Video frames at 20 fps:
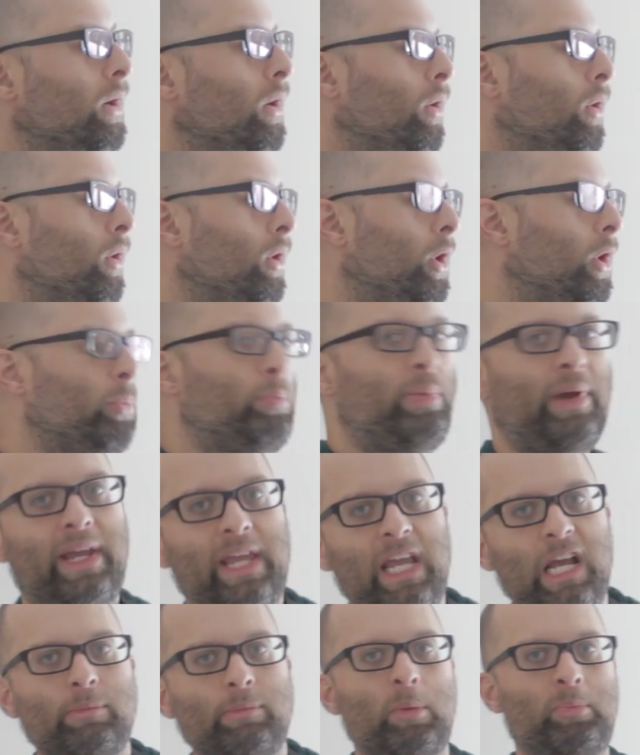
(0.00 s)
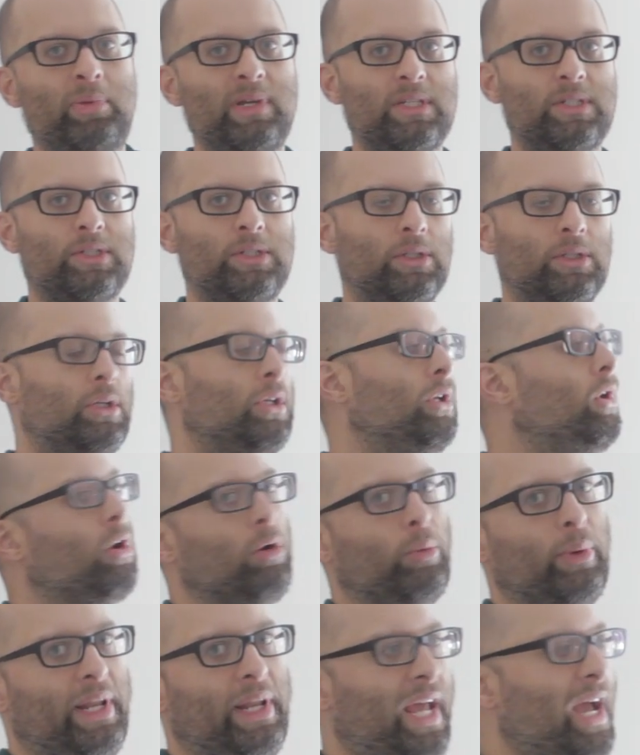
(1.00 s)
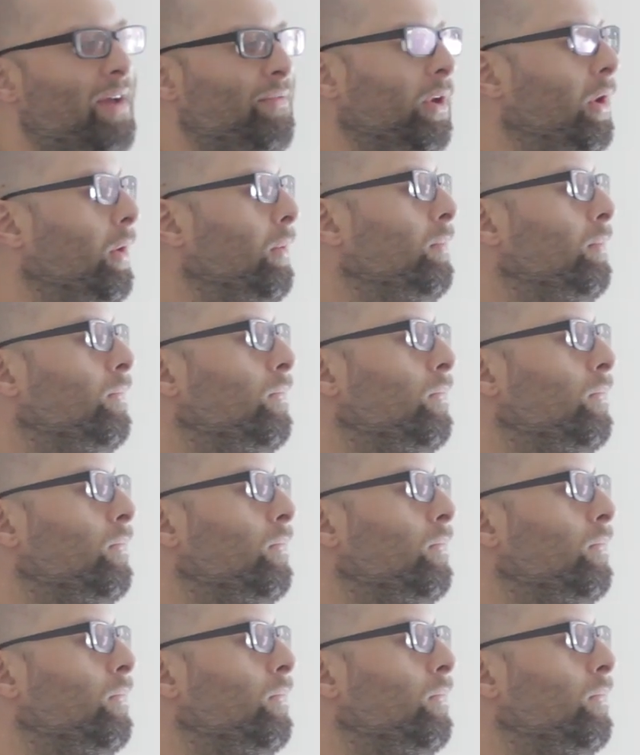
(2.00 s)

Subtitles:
or picking up a pistol or what have you.